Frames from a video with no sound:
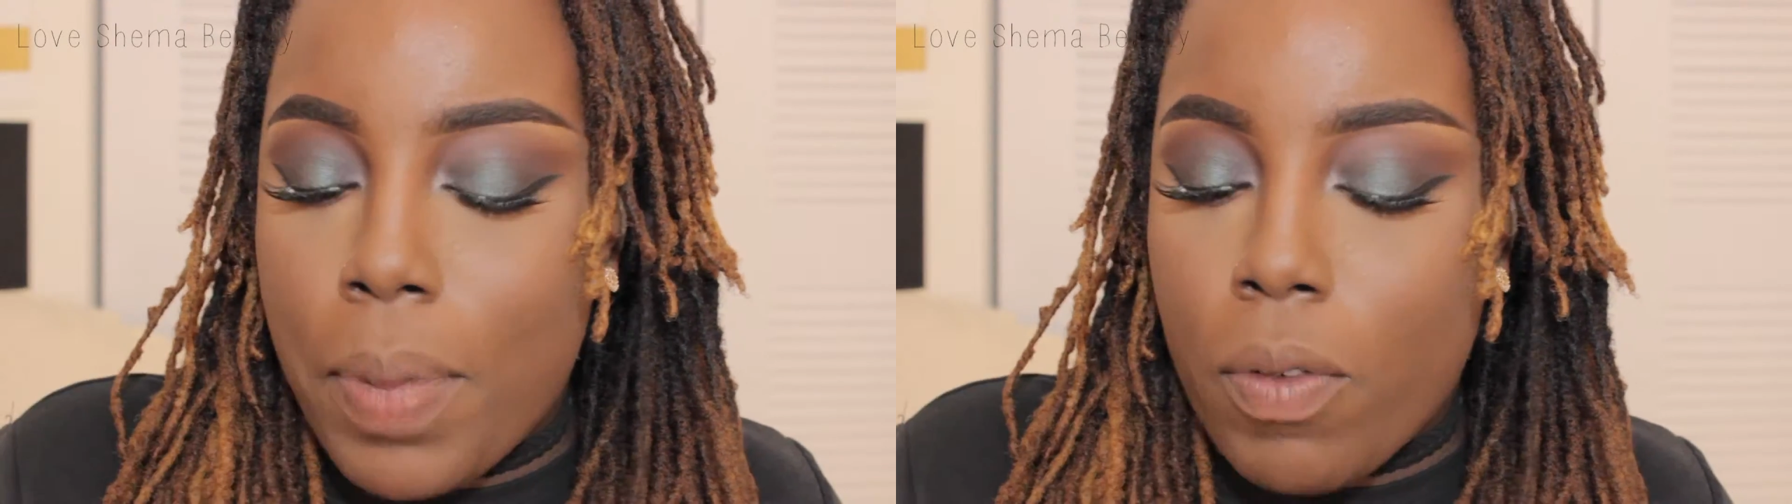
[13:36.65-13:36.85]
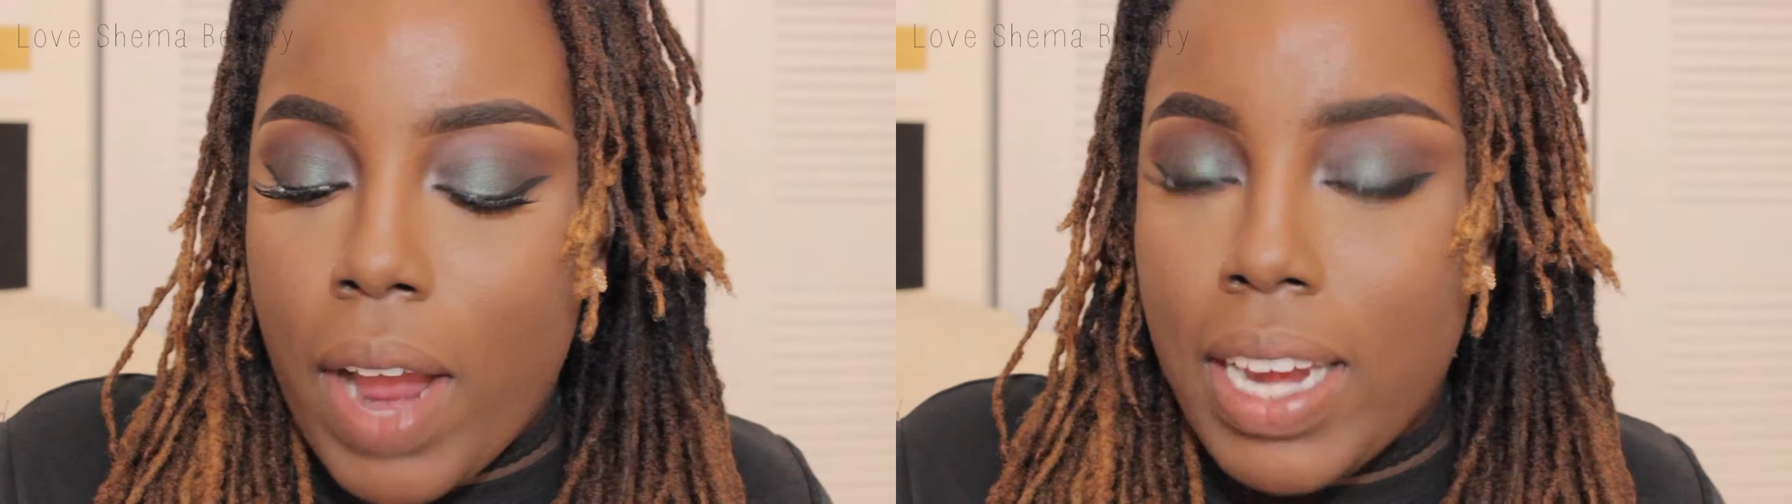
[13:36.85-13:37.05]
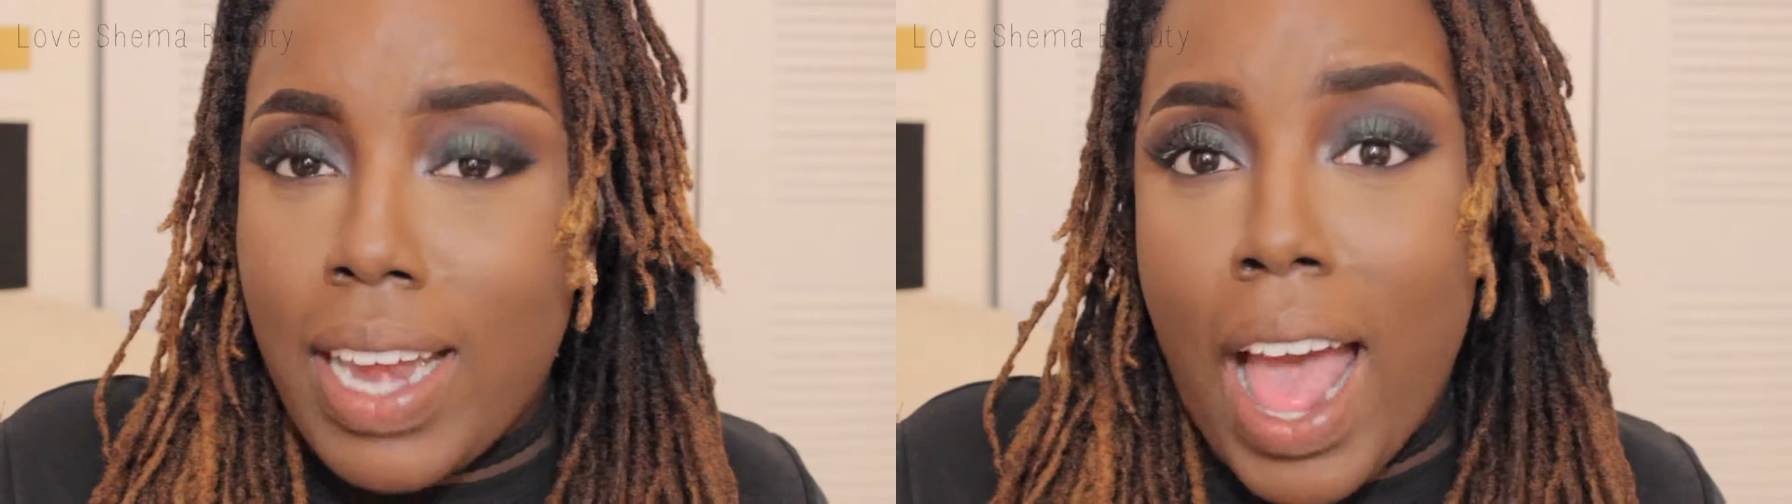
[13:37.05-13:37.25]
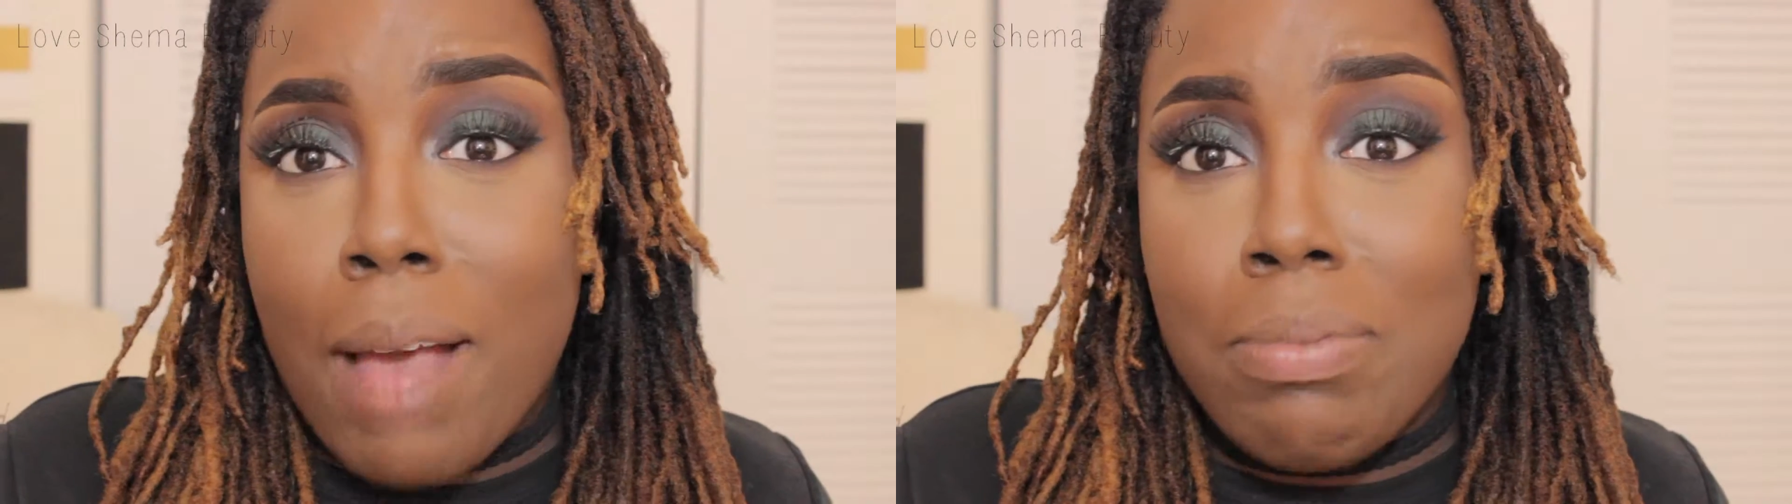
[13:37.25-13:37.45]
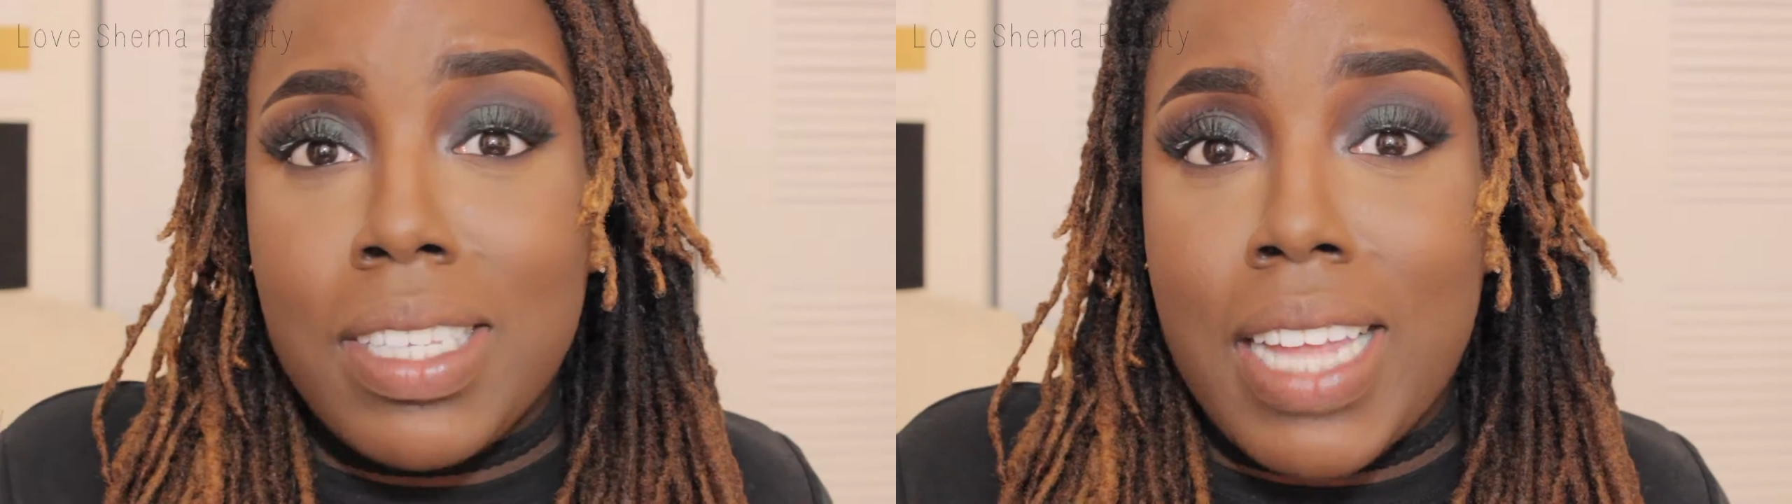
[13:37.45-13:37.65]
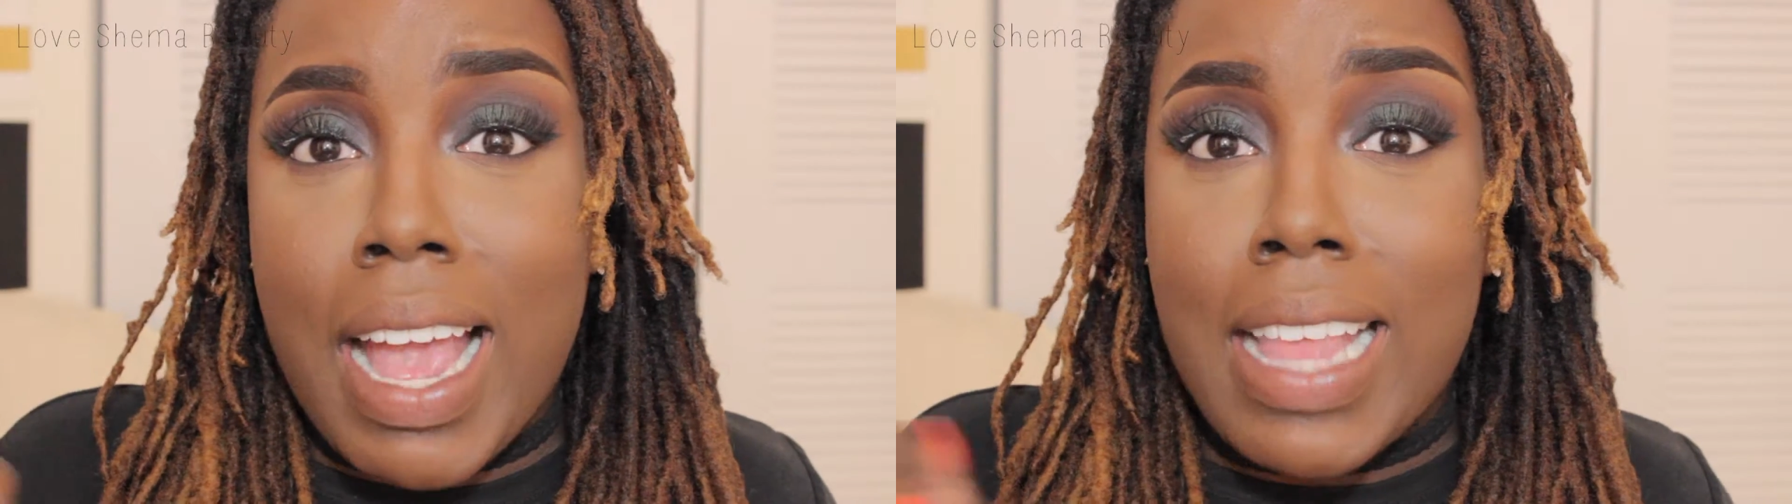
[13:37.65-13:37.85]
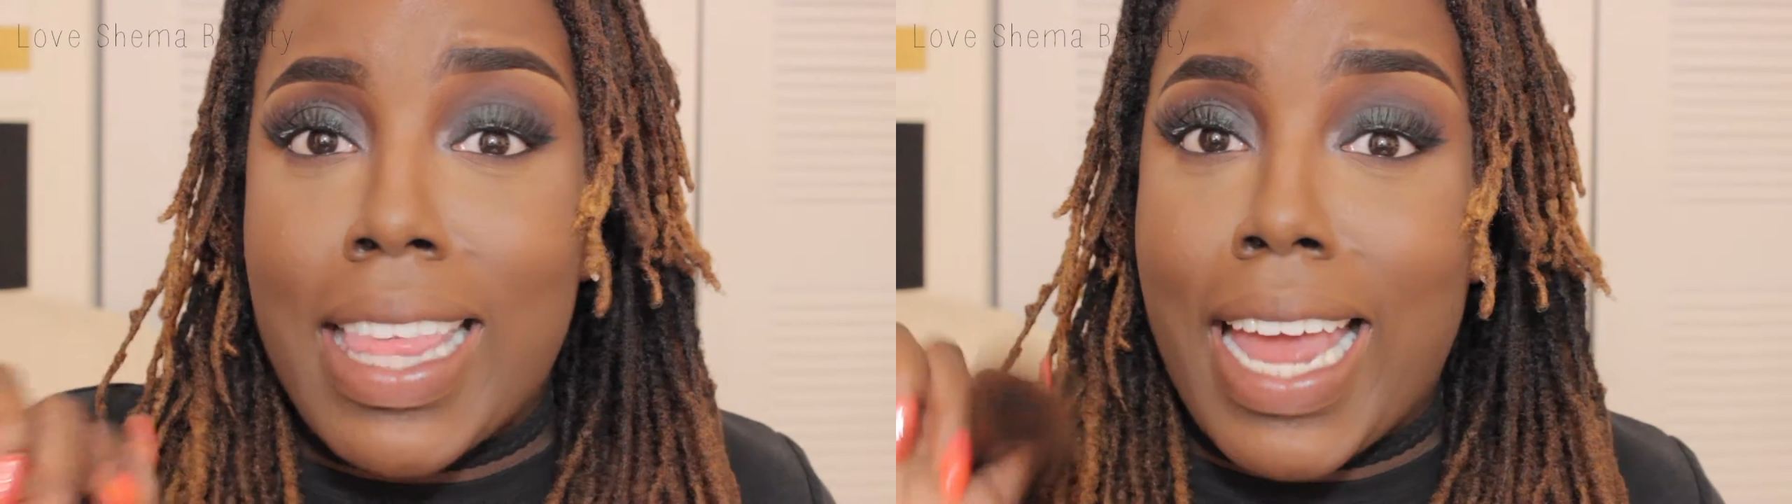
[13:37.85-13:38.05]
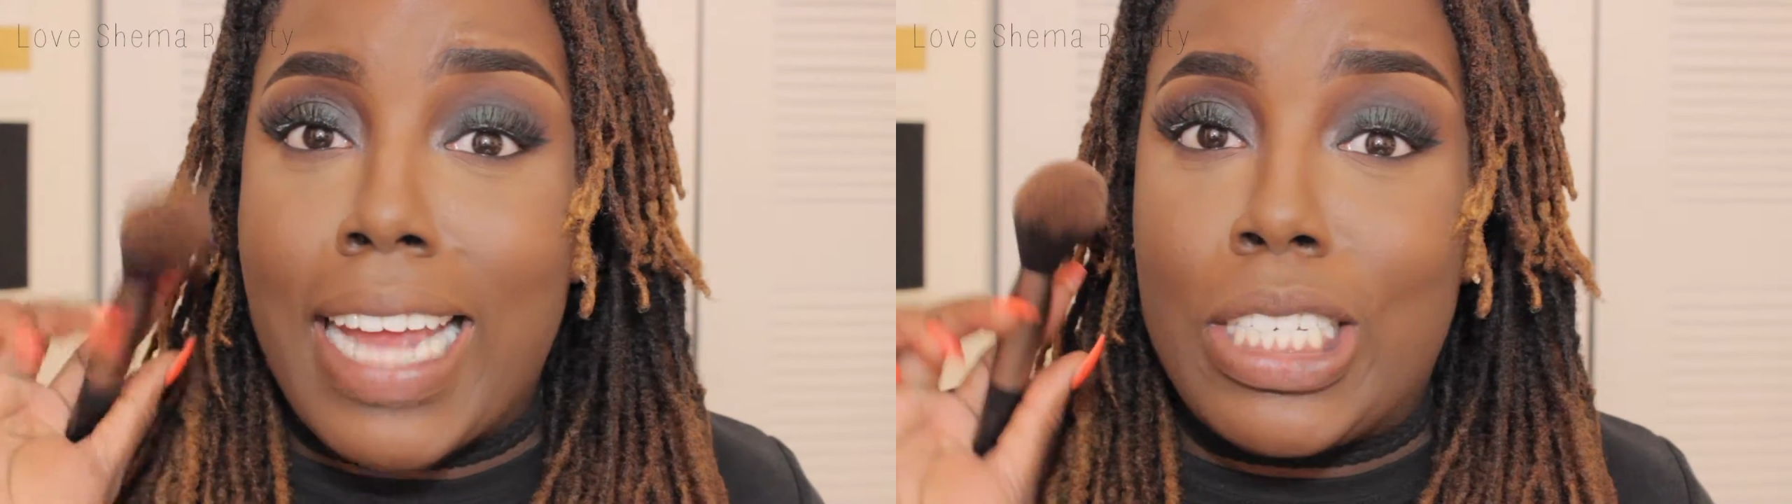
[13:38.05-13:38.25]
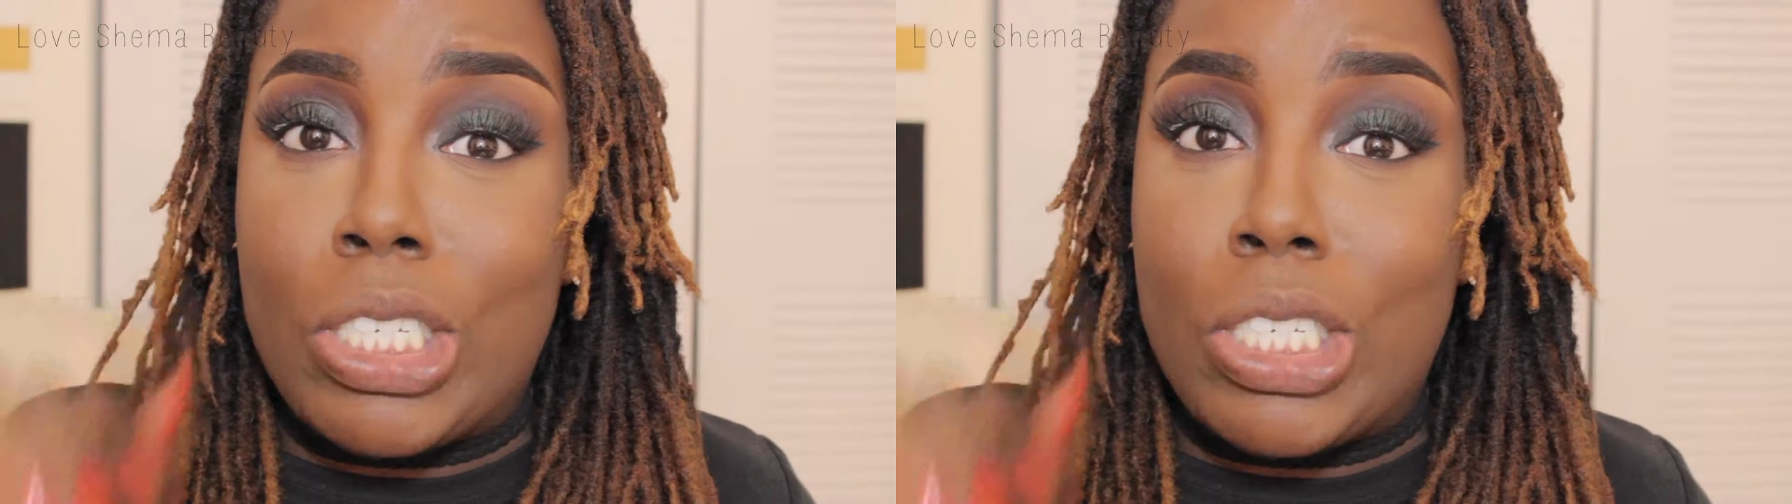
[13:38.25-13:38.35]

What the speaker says: but right now I'm saying that I